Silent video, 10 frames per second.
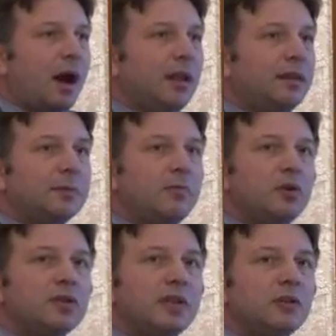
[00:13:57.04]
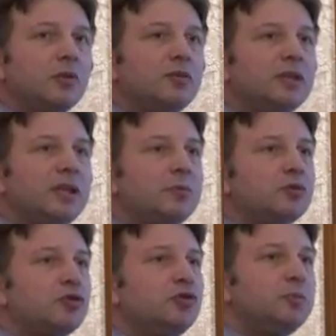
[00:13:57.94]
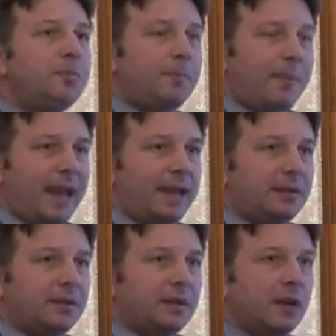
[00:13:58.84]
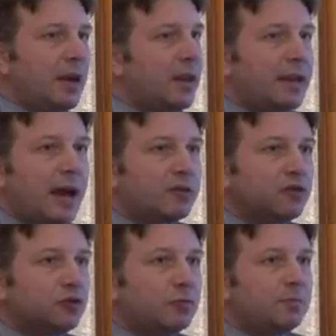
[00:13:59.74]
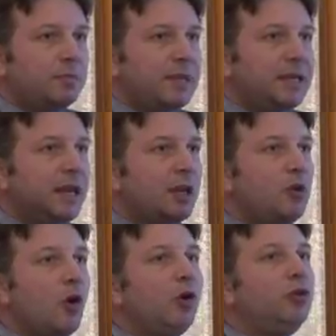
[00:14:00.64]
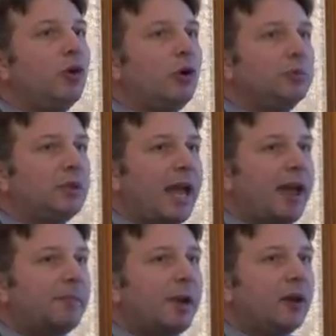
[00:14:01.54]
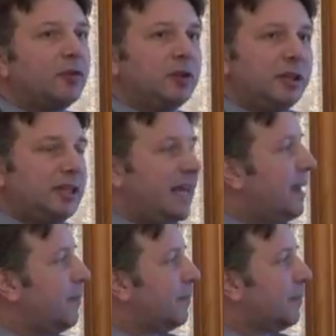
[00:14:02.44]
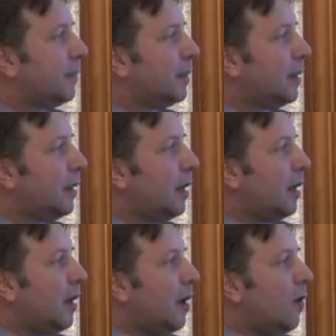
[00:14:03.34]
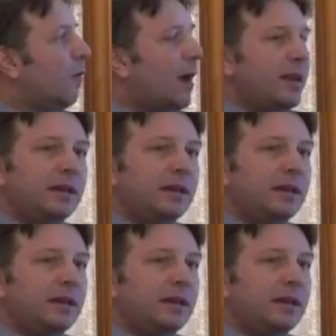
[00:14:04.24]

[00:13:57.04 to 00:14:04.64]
100% of the claim should be paid. There should be no doubt about the claim. When